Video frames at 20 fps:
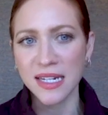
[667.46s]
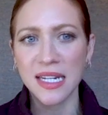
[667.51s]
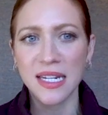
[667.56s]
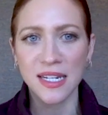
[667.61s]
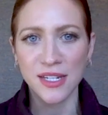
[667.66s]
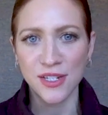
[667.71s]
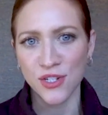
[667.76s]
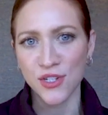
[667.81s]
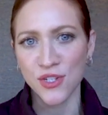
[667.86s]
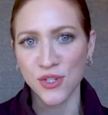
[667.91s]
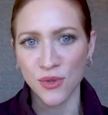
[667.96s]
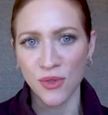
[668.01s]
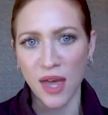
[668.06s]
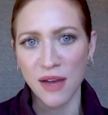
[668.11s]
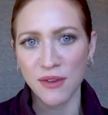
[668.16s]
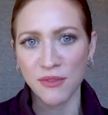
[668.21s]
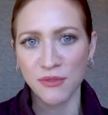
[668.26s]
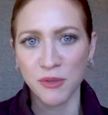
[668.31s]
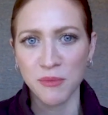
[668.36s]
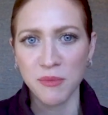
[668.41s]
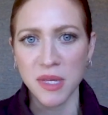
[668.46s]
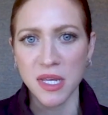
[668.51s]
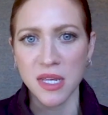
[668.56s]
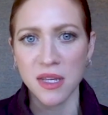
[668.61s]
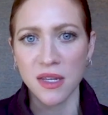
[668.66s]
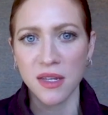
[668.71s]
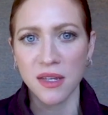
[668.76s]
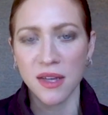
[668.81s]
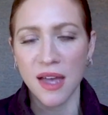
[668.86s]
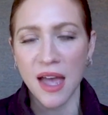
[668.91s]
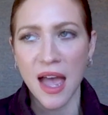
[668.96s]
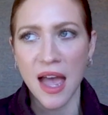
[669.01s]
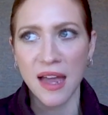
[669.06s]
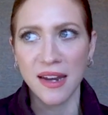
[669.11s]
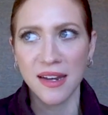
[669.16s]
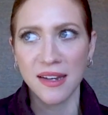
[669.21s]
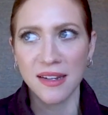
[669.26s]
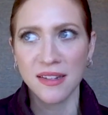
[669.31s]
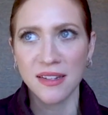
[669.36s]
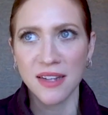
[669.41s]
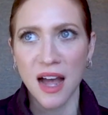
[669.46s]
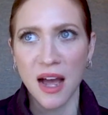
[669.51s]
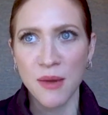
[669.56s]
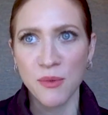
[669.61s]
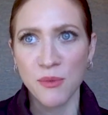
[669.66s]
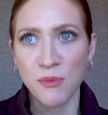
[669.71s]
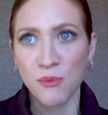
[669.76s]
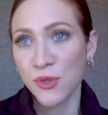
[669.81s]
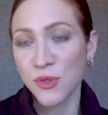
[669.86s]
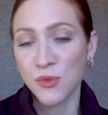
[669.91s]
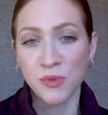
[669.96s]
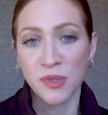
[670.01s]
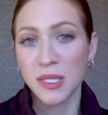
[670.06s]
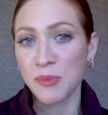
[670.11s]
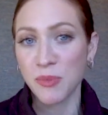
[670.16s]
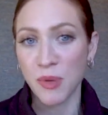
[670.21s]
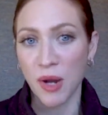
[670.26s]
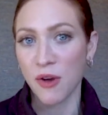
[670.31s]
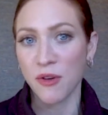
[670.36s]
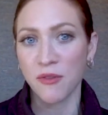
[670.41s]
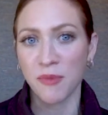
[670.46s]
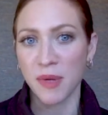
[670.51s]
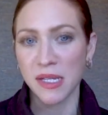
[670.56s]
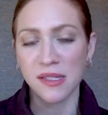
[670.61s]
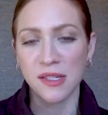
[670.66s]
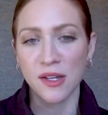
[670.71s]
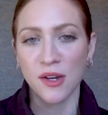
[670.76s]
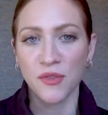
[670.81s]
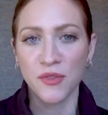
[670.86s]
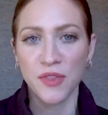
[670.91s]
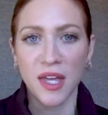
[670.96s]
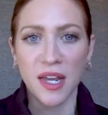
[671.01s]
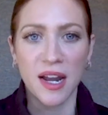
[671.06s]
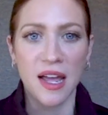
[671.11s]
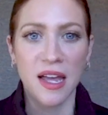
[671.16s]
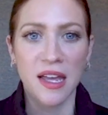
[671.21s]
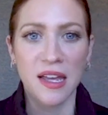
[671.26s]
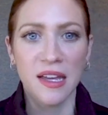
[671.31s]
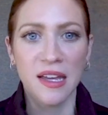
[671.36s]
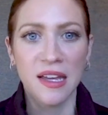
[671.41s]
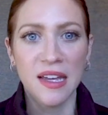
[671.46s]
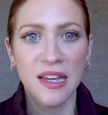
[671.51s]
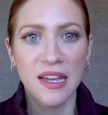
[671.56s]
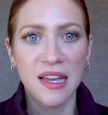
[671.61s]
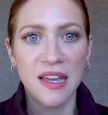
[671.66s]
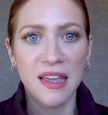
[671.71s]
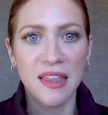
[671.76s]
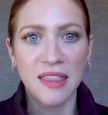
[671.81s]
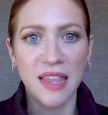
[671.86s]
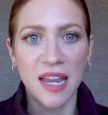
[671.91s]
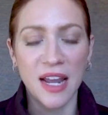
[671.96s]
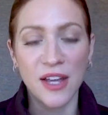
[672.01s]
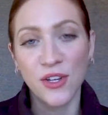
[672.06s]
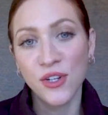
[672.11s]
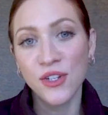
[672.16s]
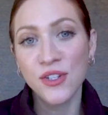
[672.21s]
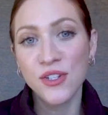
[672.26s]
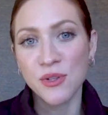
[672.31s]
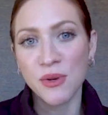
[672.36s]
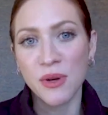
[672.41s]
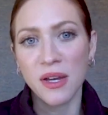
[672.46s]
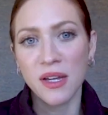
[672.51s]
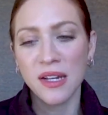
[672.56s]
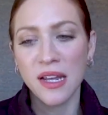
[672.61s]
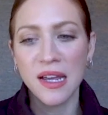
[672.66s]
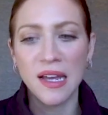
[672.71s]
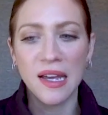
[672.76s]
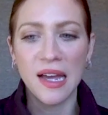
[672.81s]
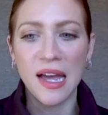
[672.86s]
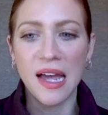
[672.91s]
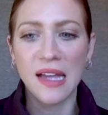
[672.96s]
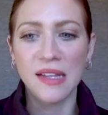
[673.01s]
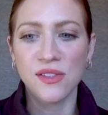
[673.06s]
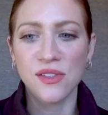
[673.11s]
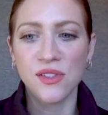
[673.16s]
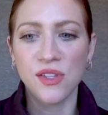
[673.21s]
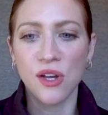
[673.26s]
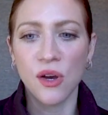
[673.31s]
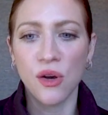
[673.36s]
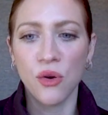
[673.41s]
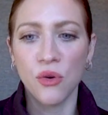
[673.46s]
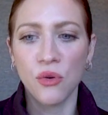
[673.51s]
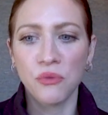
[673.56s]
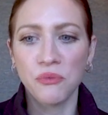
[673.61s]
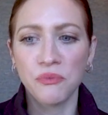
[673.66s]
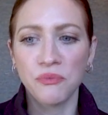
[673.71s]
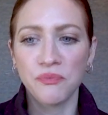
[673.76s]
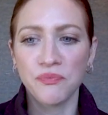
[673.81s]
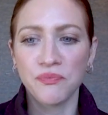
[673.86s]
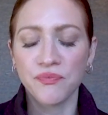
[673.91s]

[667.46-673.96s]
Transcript: needed to do that for me and i was really proud of myself that i that i could do it and so